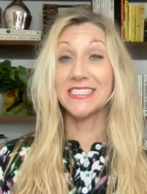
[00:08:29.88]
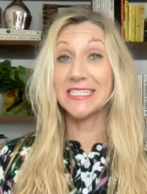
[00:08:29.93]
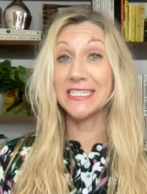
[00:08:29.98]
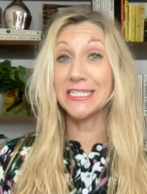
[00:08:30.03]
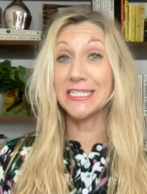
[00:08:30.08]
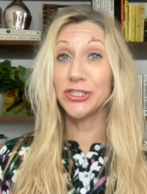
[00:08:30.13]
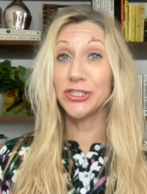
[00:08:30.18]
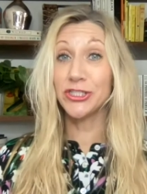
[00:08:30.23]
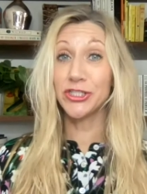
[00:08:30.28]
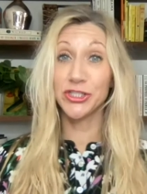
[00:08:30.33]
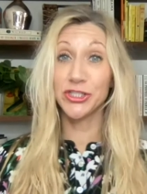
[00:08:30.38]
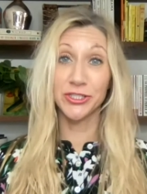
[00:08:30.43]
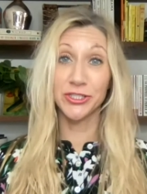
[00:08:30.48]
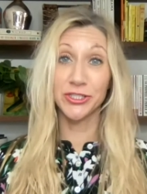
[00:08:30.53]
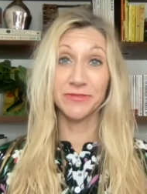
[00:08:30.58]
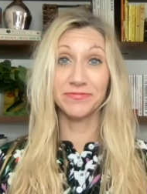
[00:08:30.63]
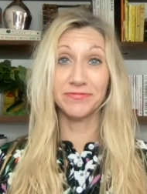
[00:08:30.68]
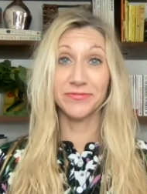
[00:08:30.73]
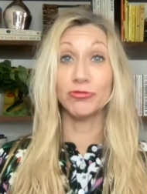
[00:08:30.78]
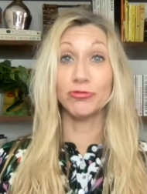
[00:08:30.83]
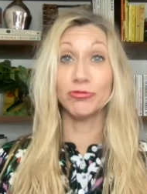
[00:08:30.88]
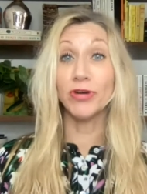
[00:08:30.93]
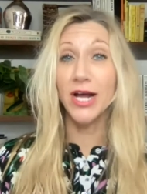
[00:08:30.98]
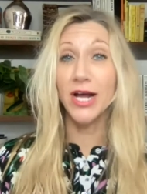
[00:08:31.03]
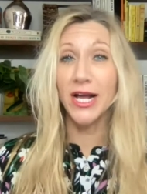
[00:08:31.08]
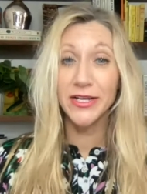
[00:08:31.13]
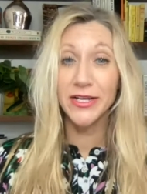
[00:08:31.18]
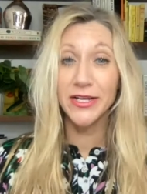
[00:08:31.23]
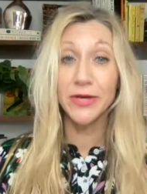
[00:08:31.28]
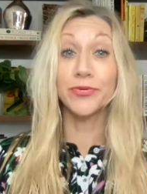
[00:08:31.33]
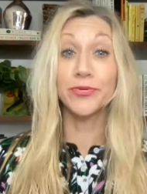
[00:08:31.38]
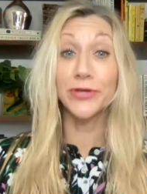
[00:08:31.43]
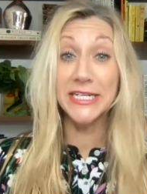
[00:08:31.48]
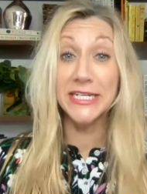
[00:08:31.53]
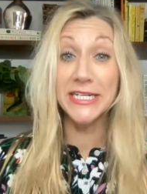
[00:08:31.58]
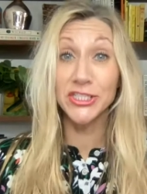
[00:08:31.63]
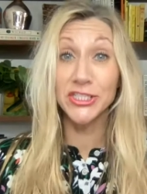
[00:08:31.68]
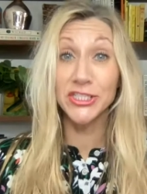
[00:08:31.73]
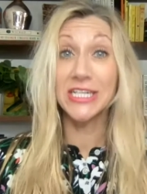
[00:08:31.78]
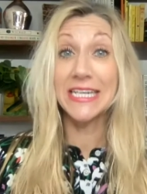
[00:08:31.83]
teach, run,
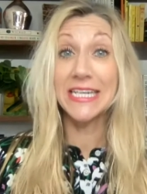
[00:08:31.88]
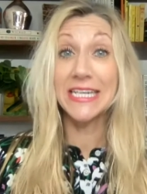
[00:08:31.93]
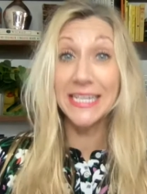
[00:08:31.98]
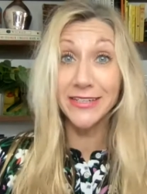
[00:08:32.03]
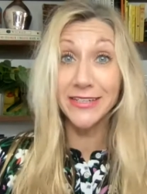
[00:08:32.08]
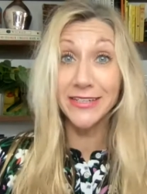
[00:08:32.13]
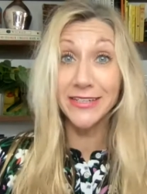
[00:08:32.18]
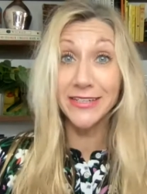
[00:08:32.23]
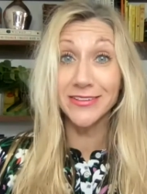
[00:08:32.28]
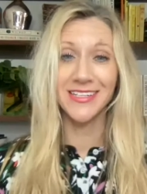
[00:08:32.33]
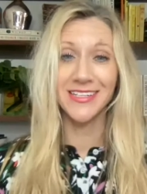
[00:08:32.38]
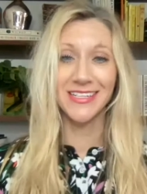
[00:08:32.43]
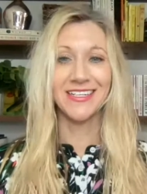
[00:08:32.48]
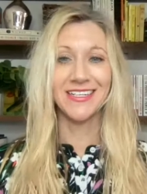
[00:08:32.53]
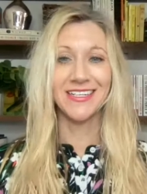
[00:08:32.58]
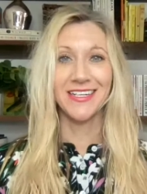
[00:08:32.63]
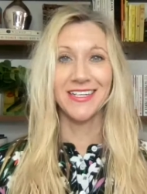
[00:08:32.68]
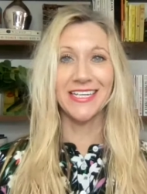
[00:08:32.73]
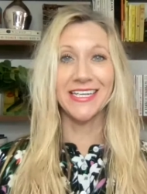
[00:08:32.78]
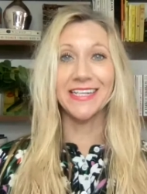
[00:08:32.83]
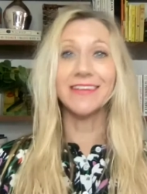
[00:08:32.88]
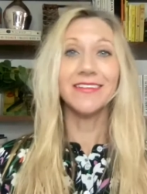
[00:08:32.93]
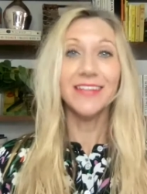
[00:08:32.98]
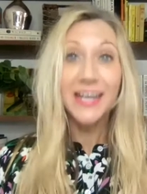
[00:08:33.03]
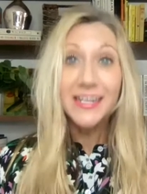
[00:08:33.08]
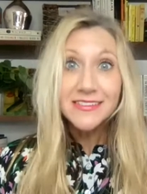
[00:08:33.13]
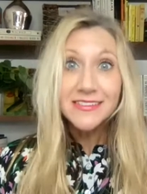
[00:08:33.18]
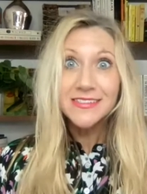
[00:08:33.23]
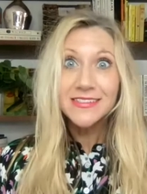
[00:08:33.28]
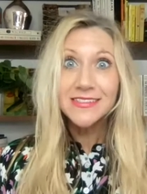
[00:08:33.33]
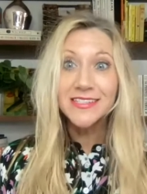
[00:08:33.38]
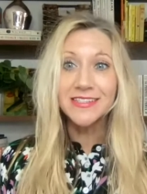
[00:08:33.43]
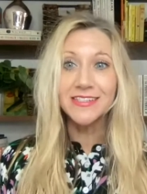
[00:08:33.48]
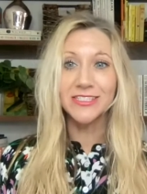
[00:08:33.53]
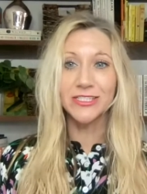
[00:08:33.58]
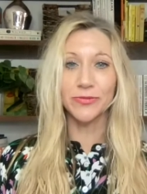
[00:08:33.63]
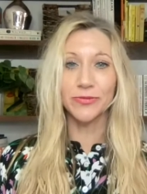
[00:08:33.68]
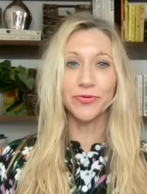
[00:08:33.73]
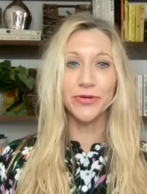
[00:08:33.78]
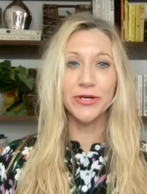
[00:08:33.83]
preach, heal, get elected to
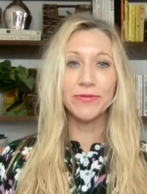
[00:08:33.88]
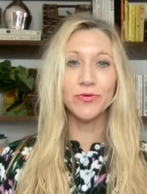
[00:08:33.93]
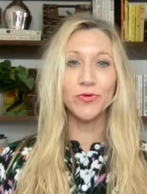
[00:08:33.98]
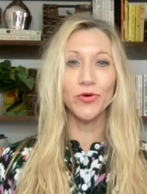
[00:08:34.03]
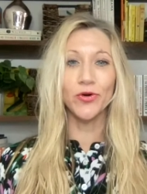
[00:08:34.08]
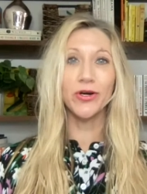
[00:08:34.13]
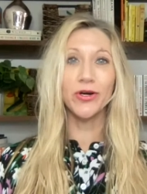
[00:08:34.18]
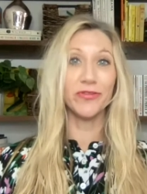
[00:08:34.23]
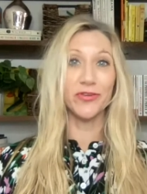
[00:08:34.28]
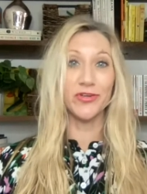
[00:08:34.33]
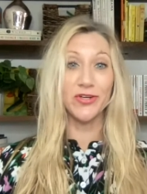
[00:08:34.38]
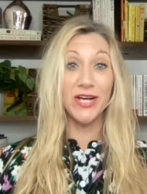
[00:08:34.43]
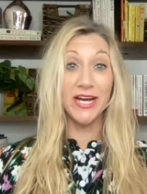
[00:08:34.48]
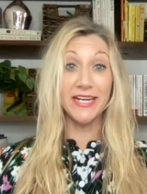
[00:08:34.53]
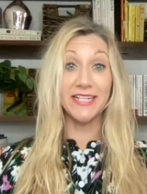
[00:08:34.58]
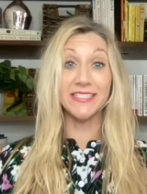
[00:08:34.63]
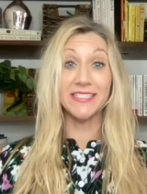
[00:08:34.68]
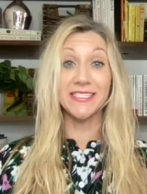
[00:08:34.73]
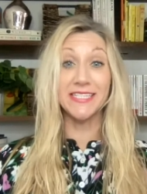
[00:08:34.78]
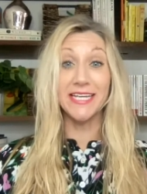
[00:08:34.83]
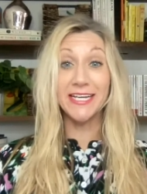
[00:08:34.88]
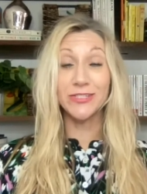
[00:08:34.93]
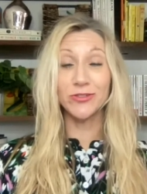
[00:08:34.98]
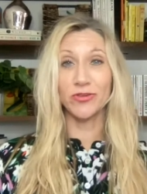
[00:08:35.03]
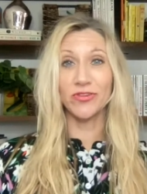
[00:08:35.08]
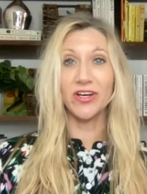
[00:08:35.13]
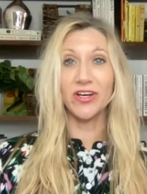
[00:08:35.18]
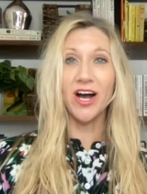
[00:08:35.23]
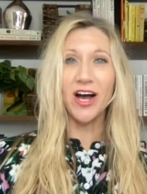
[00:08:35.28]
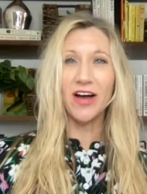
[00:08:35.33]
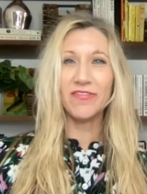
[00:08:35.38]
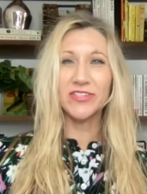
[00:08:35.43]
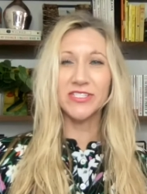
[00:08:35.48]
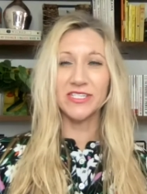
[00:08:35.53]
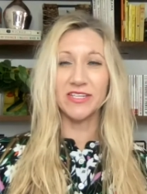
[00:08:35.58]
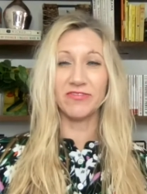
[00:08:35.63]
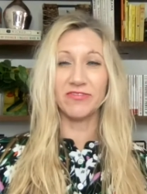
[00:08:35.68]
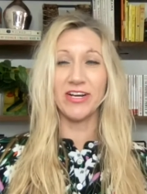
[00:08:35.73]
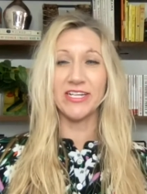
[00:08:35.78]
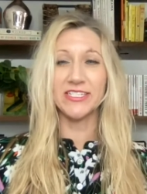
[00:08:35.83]
the Supreme Court of the United States or the
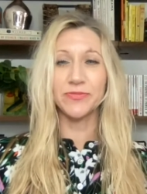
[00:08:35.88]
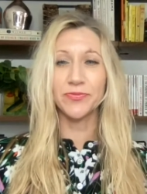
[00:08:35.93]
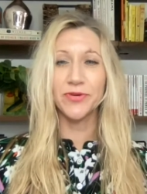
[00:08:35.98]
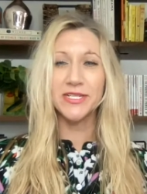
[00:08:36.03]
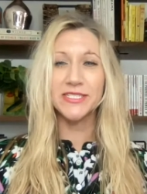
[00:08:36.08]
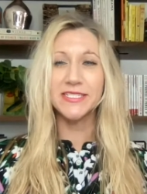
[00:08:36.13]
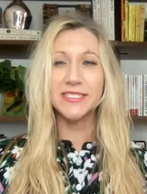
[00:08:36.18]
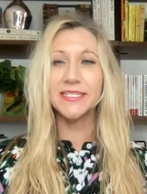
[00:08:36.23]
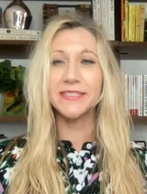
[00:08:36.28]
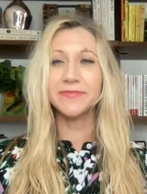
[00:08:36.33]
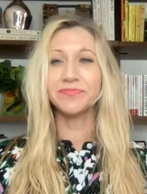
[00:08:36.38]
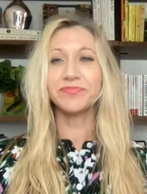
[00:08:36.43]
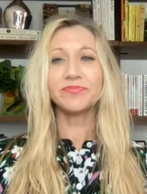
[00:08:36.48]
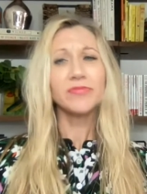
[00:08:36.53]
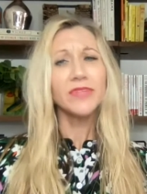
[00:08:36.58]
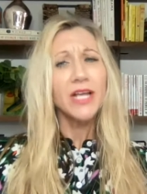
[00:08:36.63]
office of Vice President.